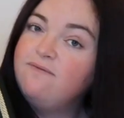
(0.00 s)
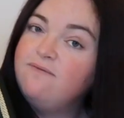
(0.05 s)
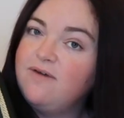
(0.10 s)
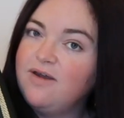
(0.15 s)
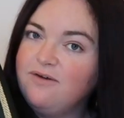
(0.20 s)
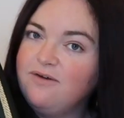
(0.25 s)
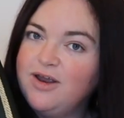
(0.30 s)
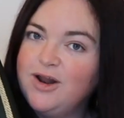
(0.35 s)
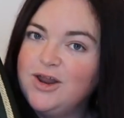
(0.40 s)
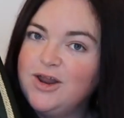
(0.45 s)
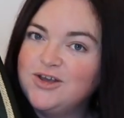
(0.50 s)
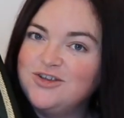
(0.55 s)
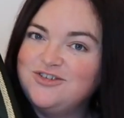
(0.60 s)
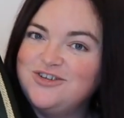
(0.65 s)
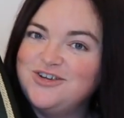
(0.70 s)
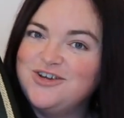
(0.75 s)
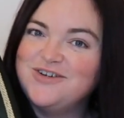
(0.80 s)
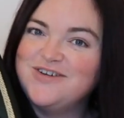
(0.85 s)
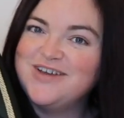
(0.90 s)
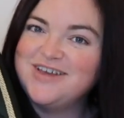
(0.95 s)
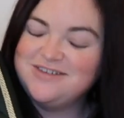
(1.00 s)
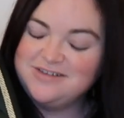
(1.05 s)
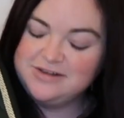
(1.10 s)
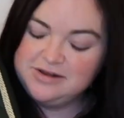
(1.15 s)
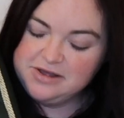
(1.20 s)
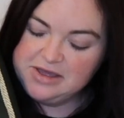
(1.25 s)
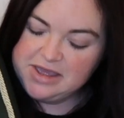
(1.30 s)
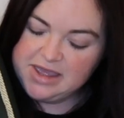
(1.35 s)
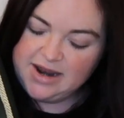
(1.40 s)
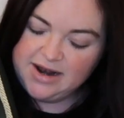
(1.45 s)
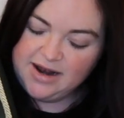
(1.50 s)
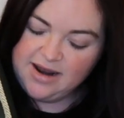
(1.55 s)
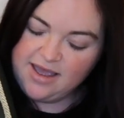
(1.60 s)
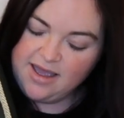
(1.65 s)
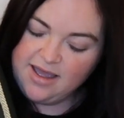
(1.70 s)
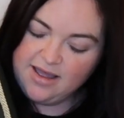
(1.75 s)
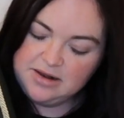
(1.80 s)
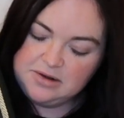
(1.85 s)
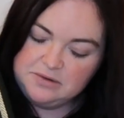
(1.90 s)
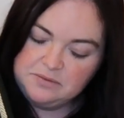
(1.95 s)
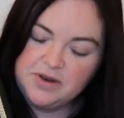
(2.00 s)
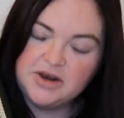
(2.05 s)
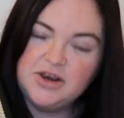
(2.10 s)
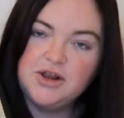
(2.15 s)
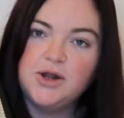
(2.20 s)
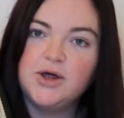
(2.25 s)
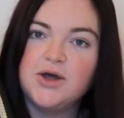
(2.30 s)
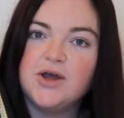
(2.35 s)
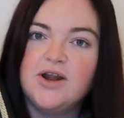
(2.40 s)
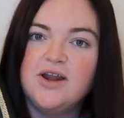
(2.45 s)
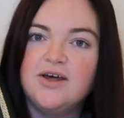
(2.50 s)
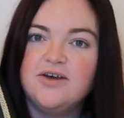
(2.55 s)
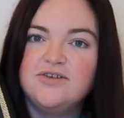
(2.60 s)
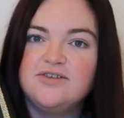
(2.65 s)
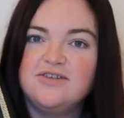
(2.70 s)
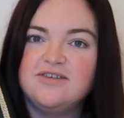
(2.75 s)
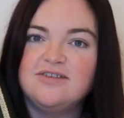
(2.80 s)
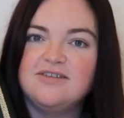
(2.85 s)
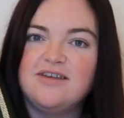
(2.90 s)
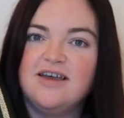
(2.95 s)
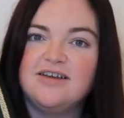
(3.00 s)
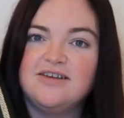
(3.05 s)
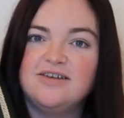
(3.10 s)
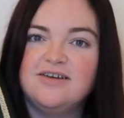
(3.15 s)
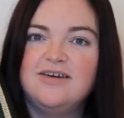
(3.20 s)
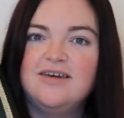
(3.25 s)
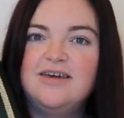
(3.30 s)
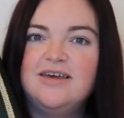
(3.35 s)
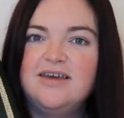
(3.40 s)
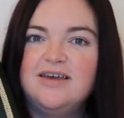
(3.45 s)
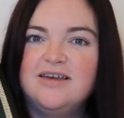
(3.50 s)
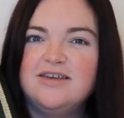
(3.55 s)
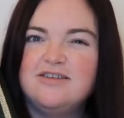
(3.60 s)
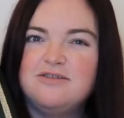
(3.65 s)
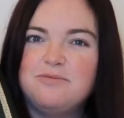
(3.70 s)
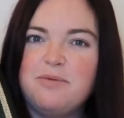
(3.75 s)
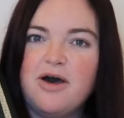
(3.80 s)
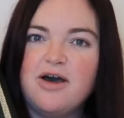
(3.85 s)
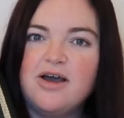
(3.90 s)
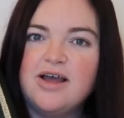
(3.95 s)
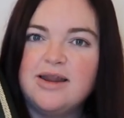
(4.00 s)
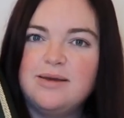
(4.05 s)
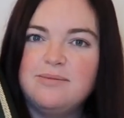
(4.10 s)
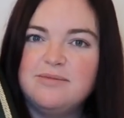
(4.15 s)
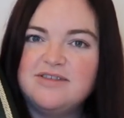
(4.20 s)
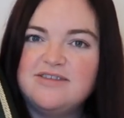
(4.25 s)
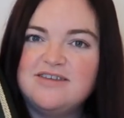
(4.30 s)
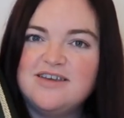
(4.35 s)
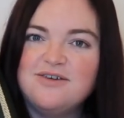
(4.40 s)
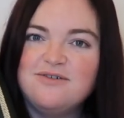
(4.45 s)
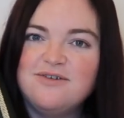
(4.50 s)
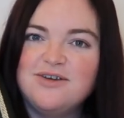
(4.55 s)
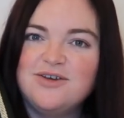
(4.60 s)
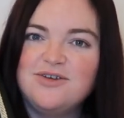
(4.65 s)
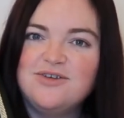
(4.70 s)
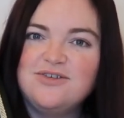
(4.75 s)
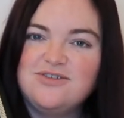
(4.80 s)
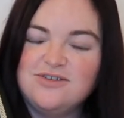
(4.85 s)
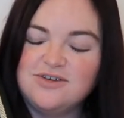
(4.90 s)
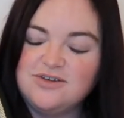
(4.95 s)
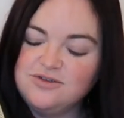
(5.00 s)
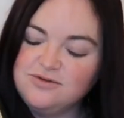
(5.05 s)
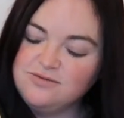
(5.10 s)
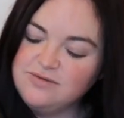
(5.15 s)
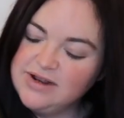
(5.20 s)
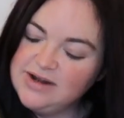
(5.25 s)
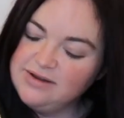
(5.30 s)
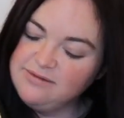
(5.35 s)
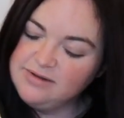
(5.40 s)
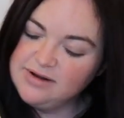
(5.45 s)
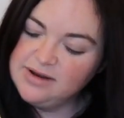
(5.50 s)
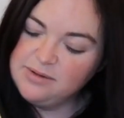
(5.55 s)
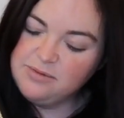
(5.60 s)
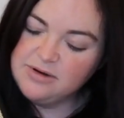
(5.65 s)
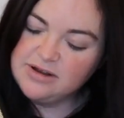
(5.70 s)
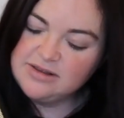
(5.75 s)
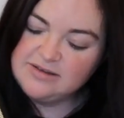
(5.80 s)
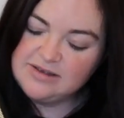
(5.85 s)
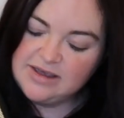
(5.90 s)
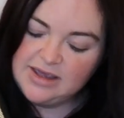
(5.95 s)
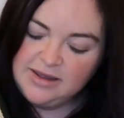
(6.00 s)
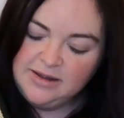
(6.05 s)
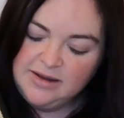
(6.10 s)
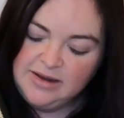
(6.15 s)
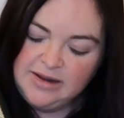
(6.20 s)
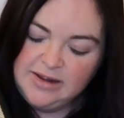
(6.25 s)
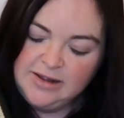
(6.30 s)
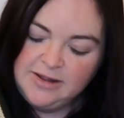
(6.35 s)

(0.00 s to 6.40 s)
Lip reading: very luxurious looking, and when you look close it's like sparkly material, so it's really, really pretty.